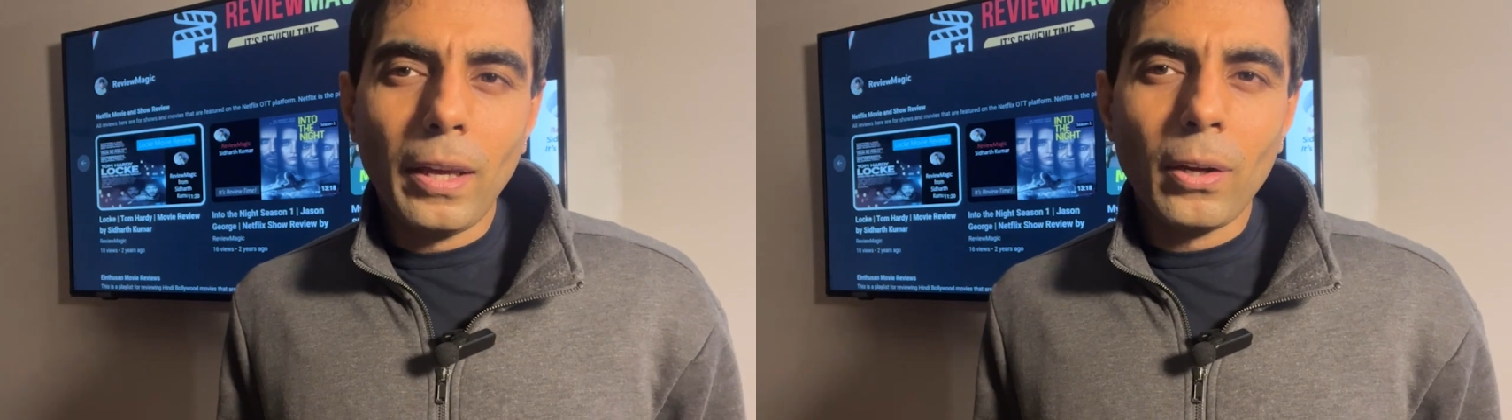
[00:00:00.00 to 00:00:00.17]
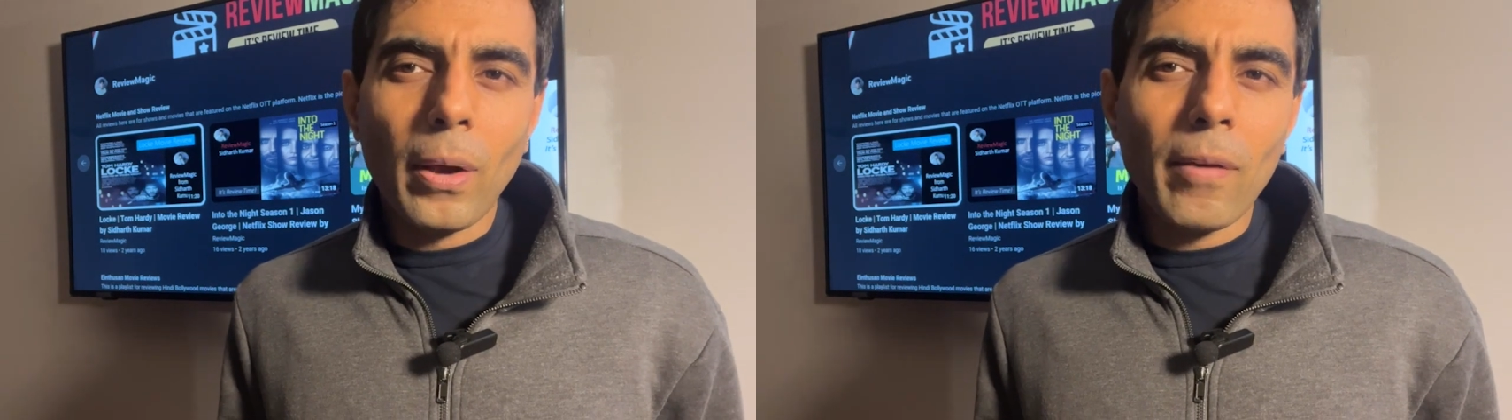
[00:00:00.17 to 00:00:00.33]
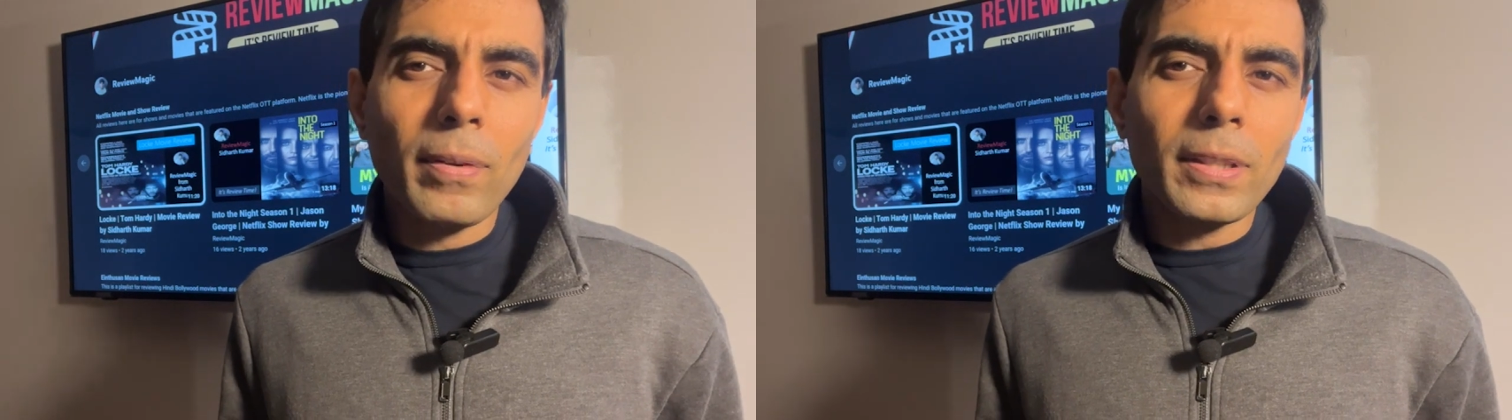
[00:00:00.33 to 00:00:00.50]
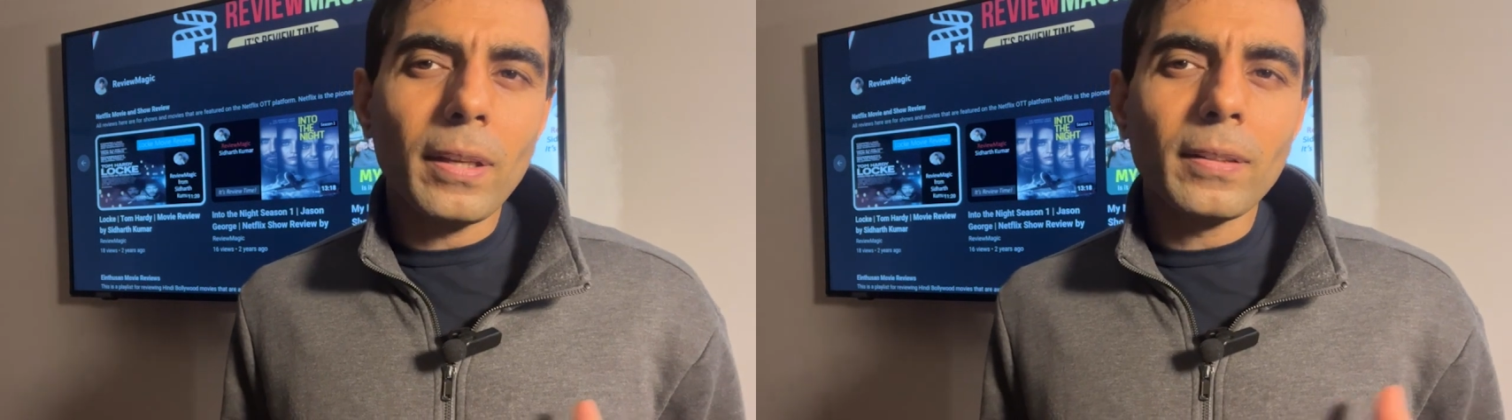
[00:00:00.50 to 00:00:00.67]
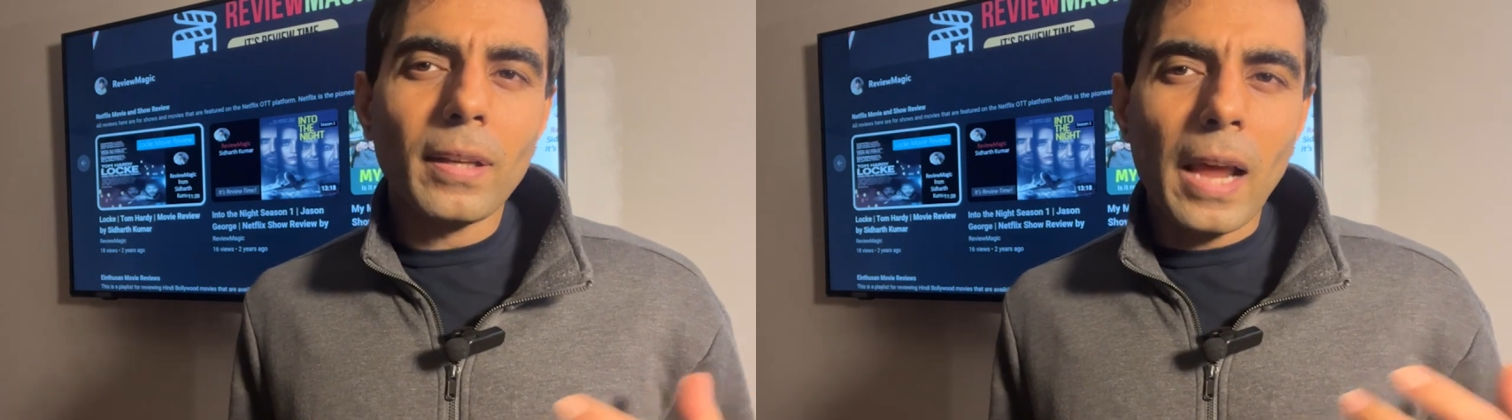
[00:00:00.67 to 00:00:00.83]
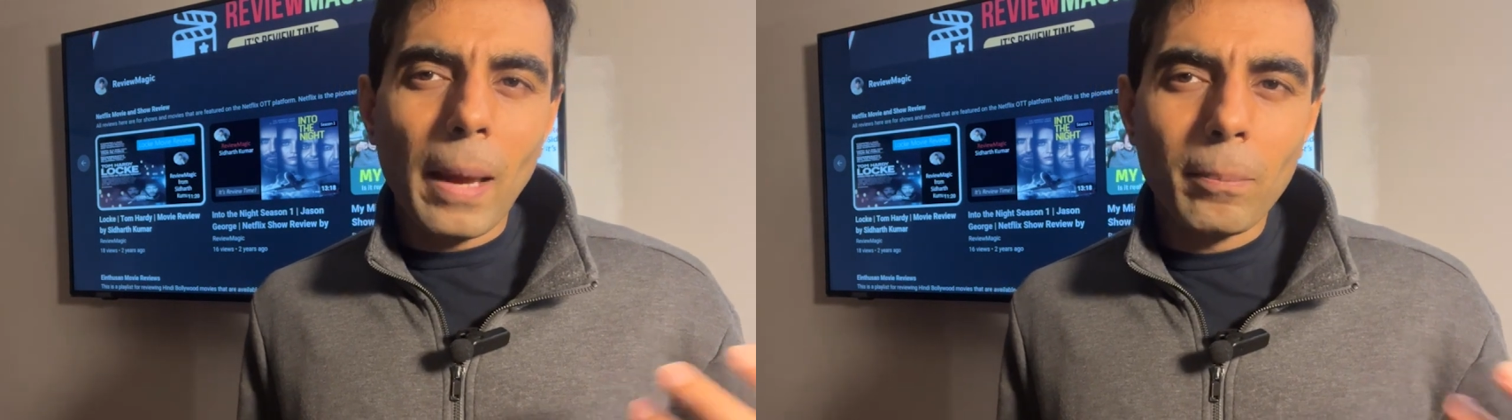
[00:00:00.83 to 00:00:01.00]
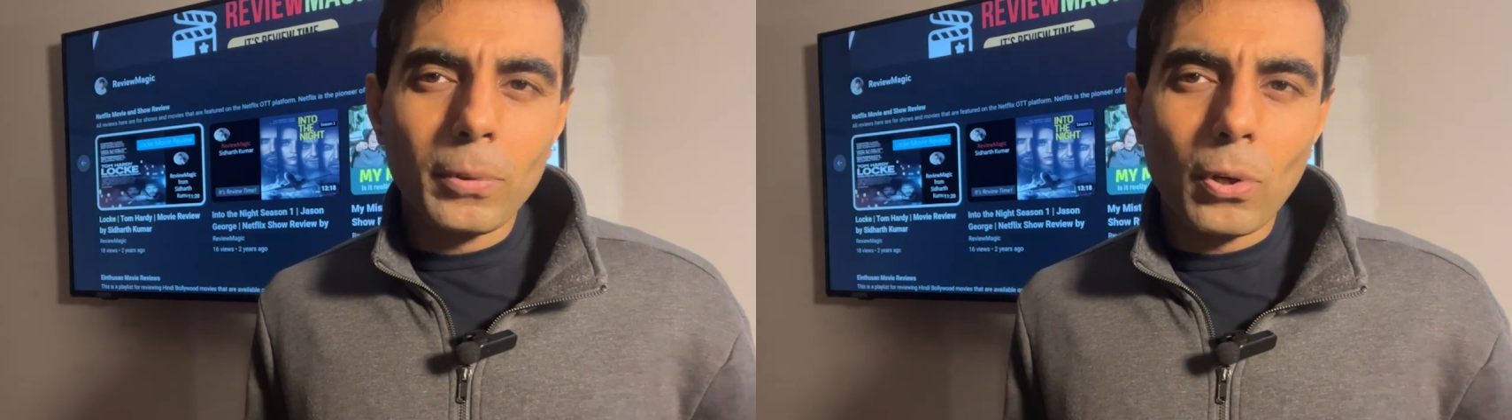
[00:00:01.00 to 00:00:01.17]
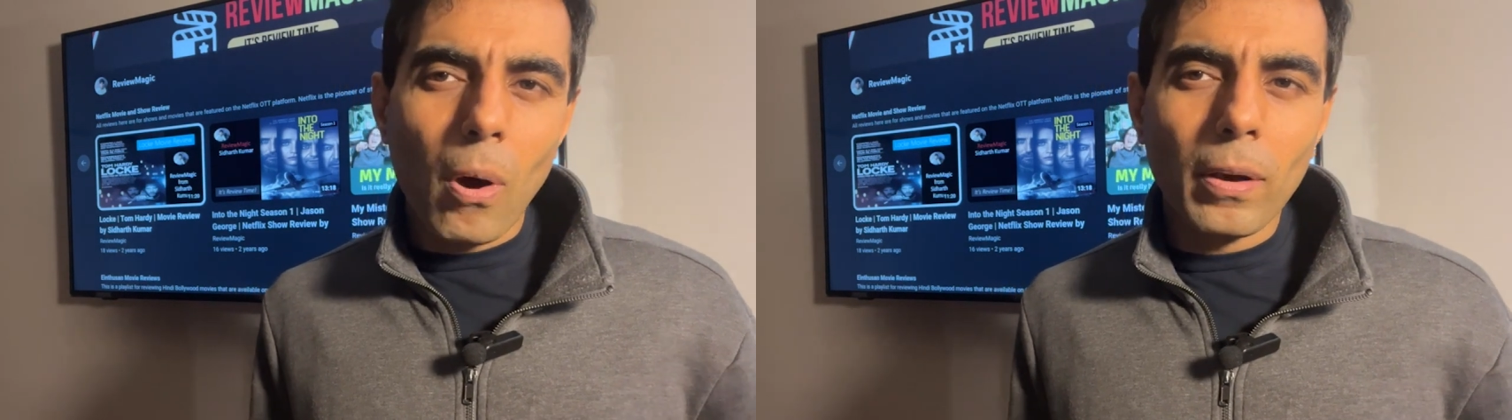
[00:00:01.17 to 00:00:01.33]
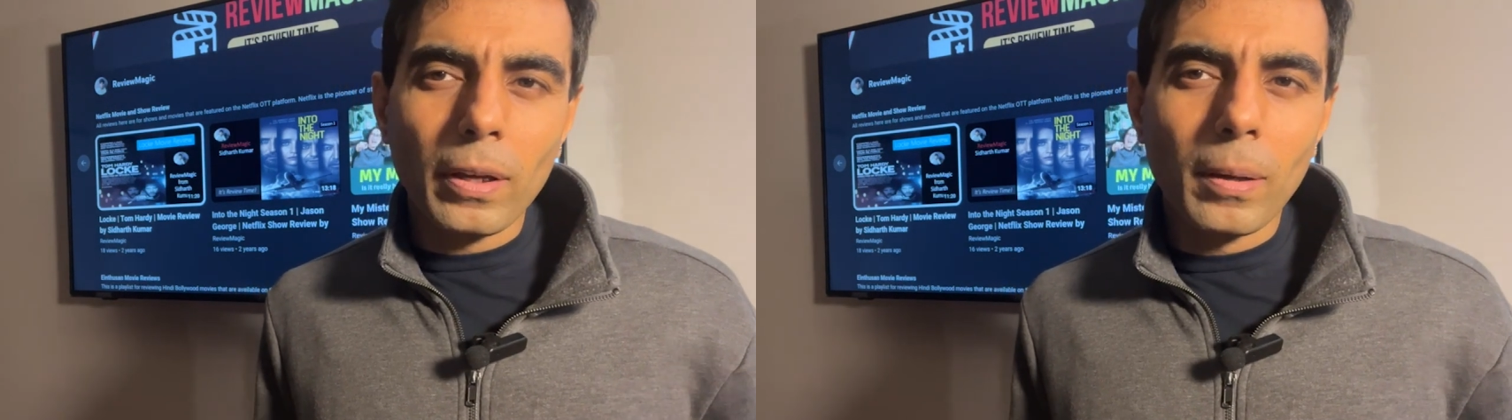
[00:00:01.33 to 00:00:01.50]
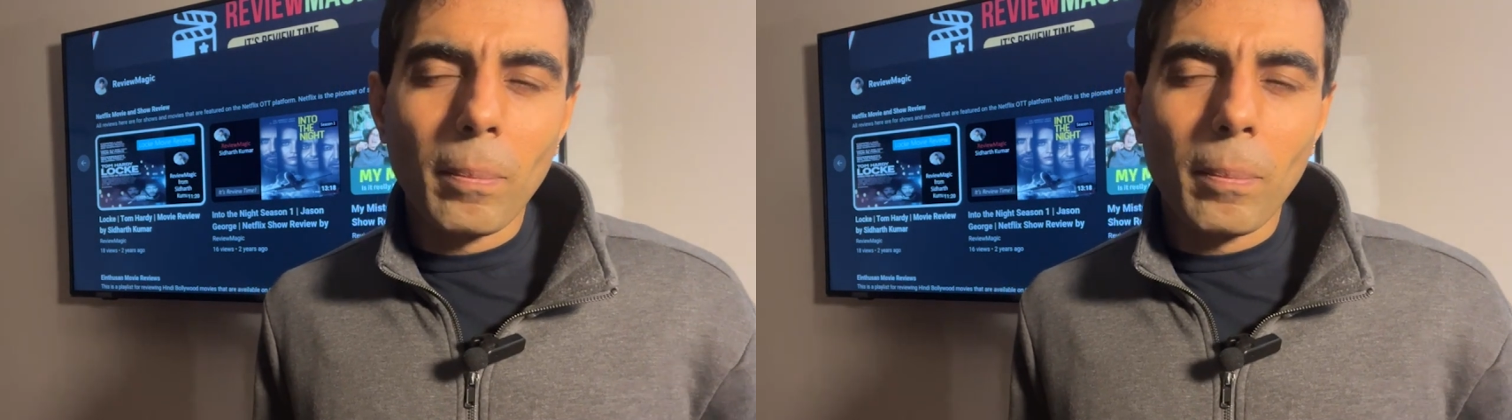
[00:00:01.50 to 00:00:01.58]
You know, everything that I'm talking